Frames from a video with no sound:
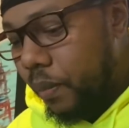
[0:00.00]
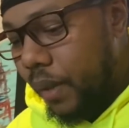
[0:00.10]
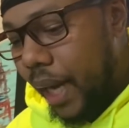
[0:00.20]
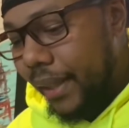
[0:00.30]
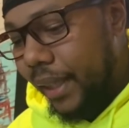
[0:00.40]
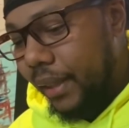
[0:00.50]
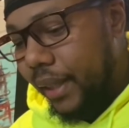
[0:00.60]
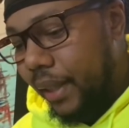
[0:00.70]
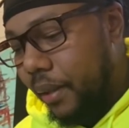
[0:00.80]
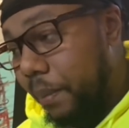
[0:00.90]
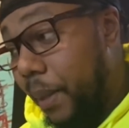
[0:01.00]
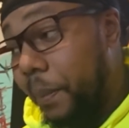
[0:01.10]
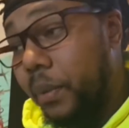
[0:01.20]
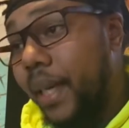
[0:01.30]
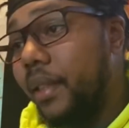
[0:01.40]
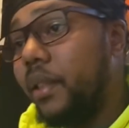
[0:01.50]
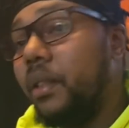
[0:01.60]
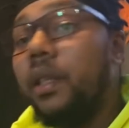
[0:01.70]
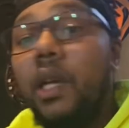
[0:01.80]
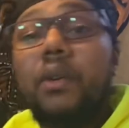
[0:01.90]
I think that the people that's in
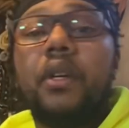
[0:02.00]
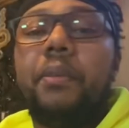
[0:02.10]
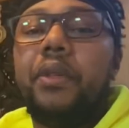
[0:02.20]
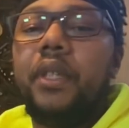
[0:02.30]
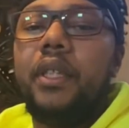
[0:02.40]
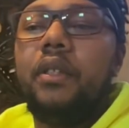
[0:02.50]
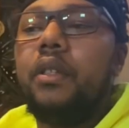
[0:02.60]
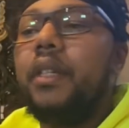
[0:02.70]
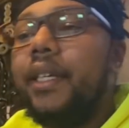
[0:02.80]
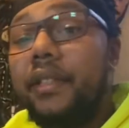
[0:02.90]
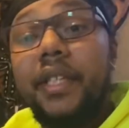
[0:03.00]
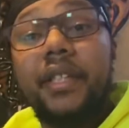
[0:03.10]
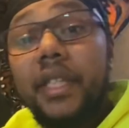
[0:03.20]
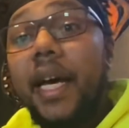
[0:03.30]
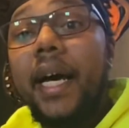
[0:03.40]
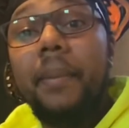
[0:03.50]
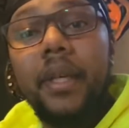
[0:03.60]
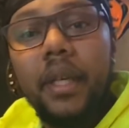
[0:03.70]
your local community, you know, that's their job.